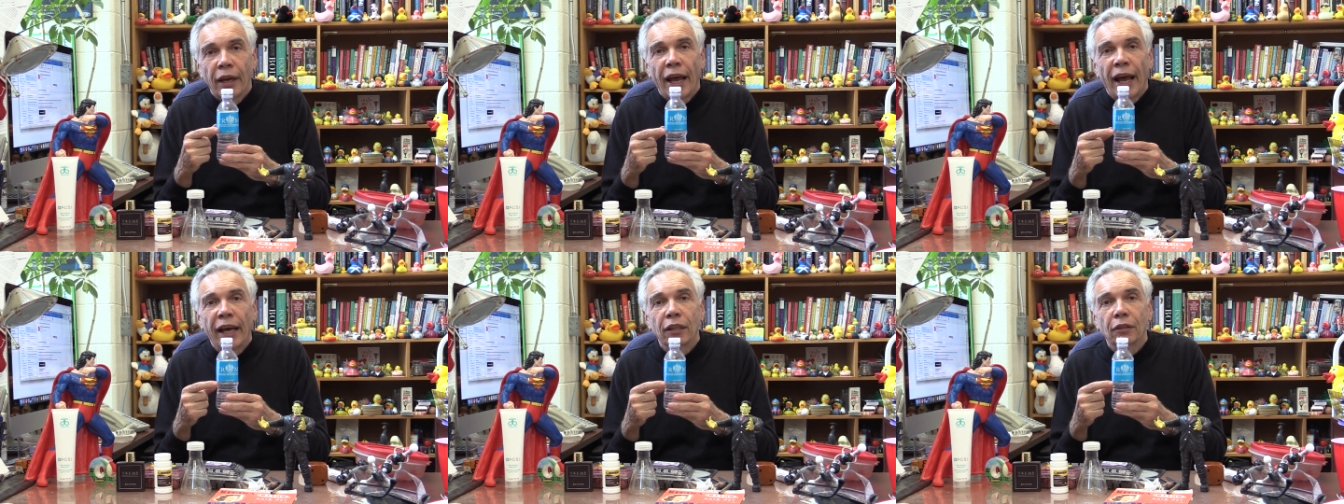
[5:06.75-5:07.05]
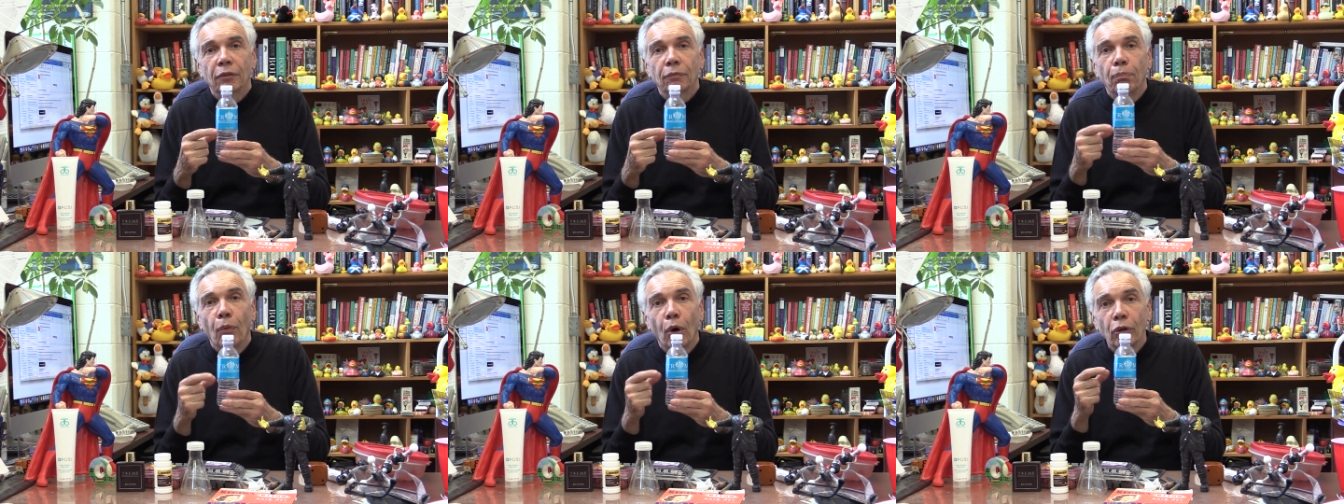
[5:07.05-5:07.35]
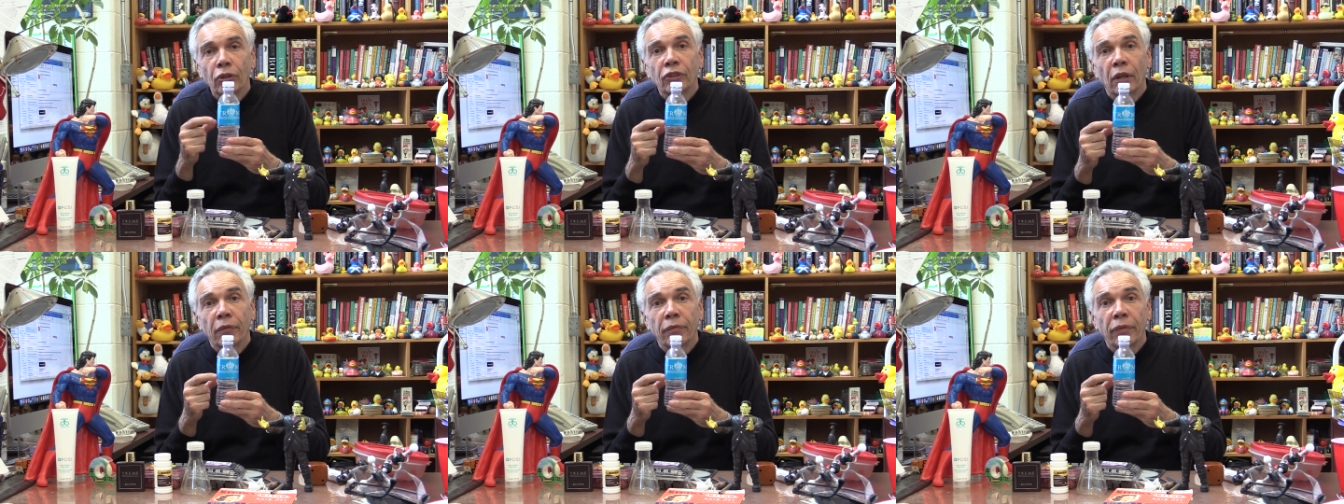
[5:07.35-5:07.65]
and
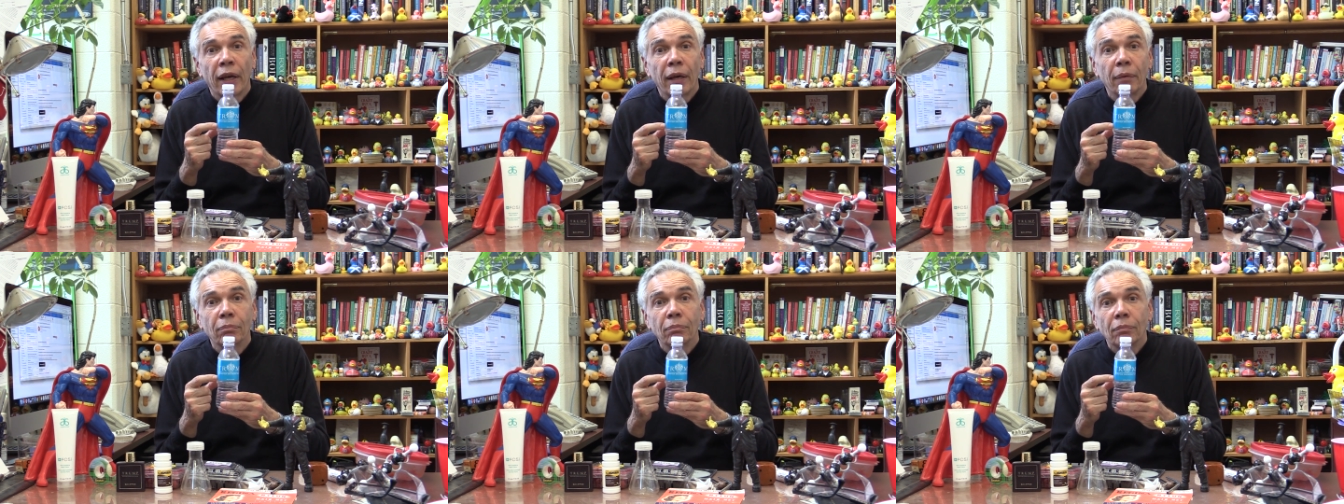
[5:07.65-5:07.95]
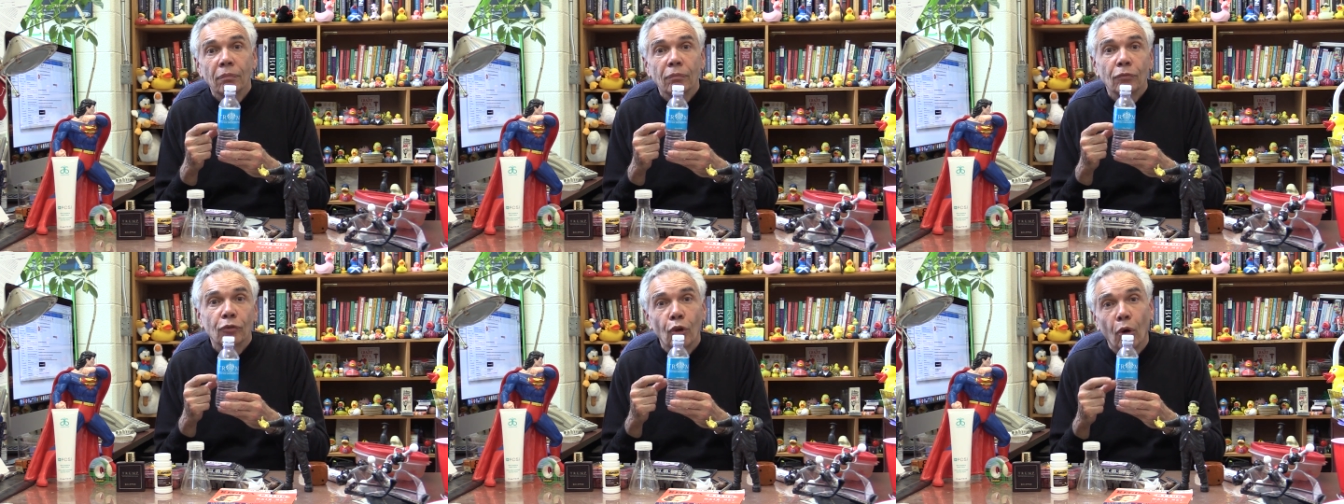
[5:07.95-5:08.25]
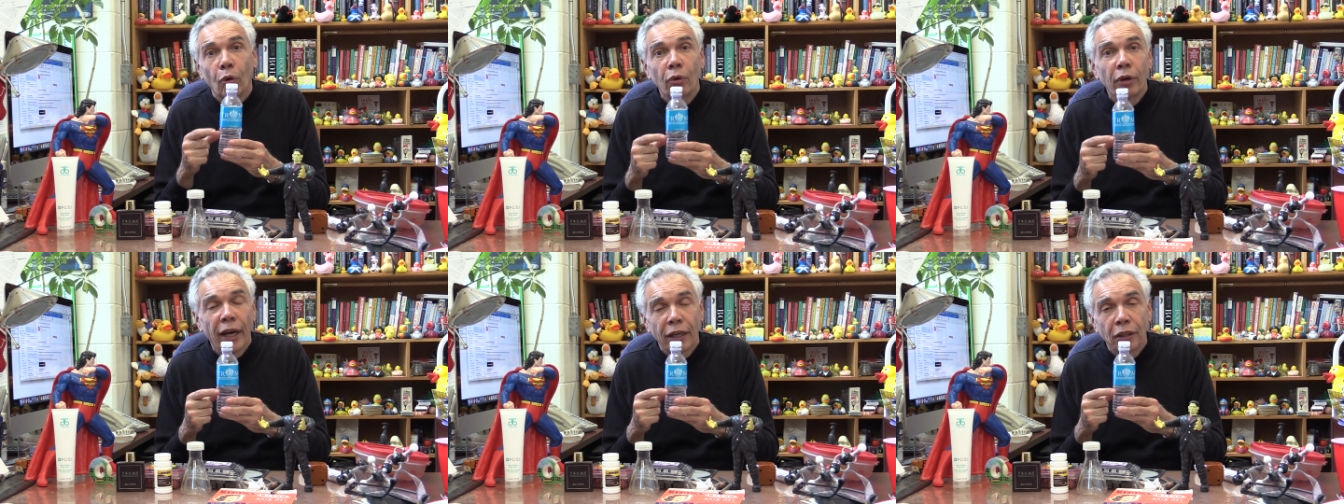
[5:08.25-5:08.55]
most of them
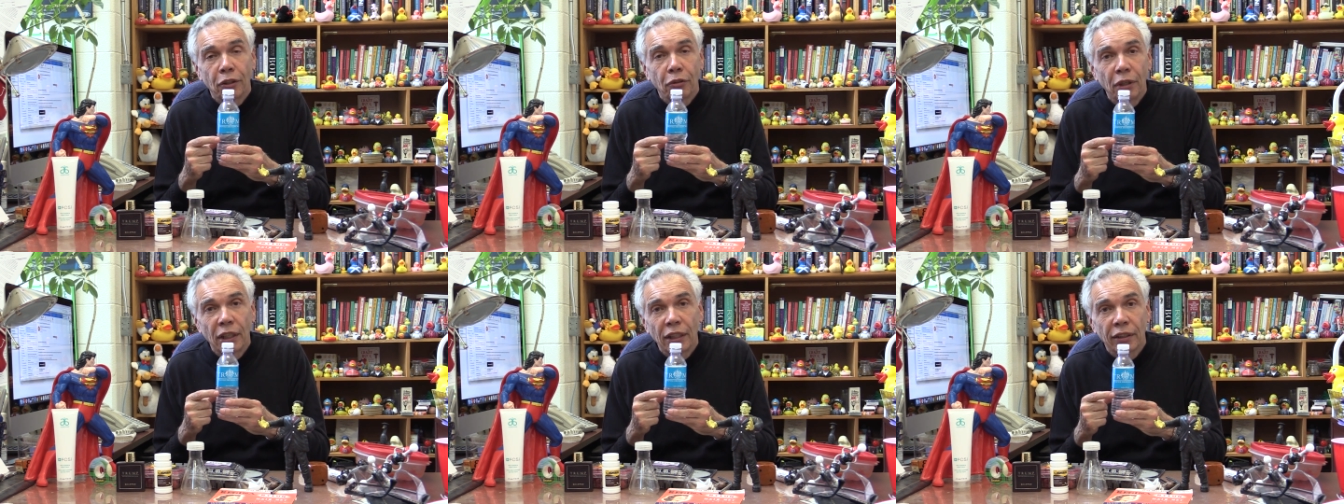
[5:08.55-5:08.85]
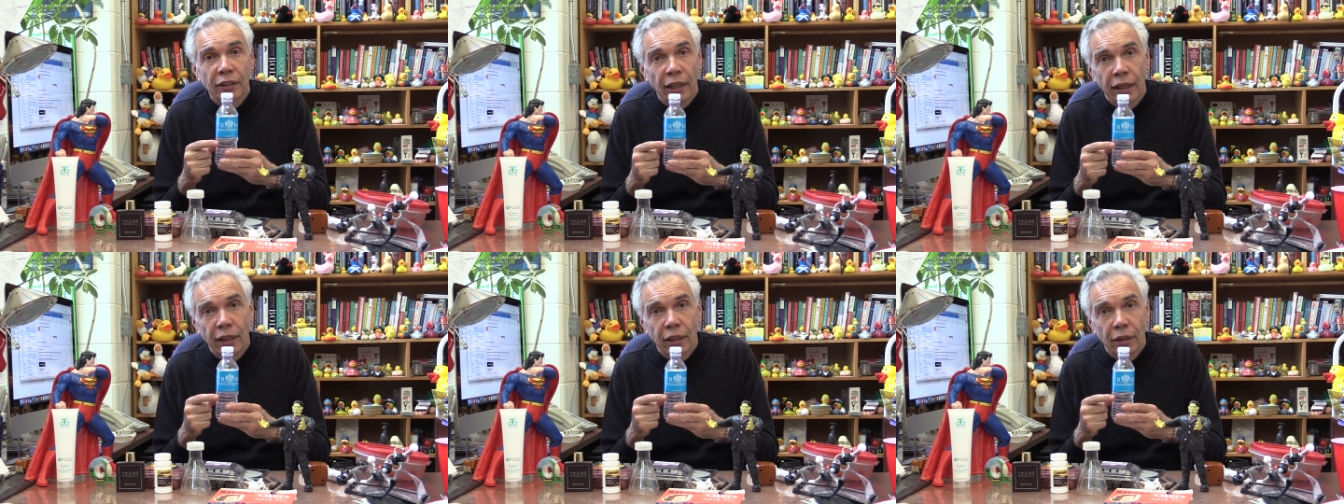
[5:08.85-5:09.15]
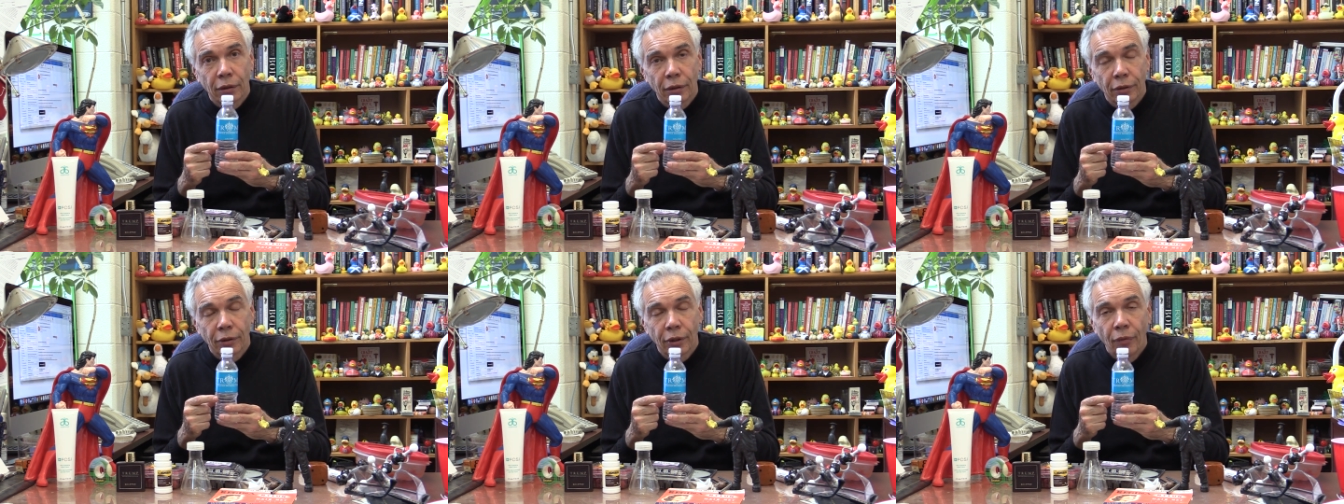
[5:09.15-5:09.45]
don't get
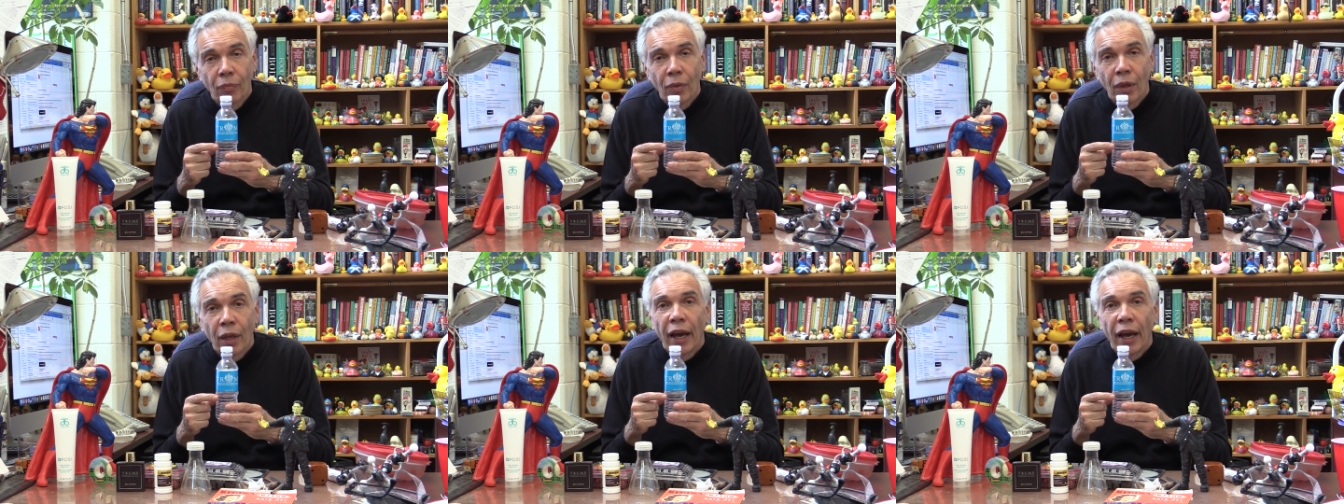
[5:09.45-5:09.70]
recycled.